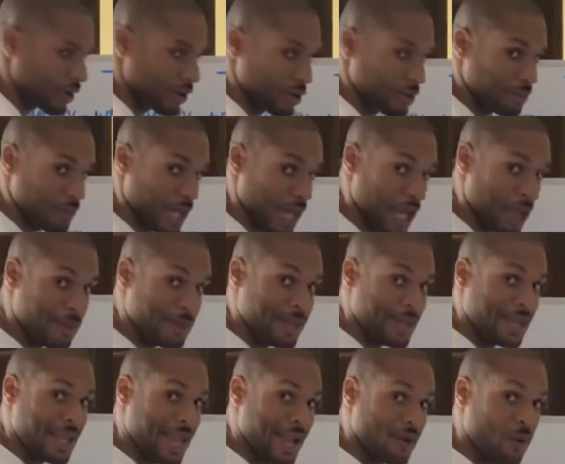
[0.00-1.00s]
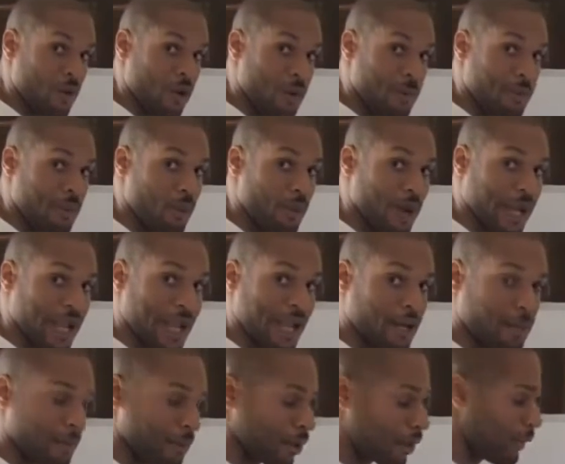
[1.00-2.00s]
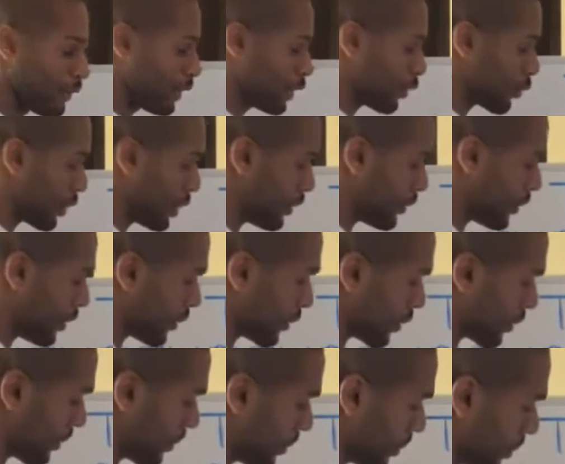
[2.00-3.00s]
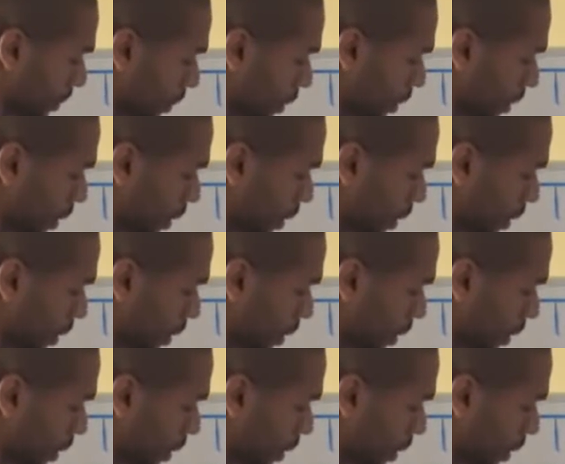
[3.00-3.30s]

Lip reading: Earth maybe at one point had a perfect grid system,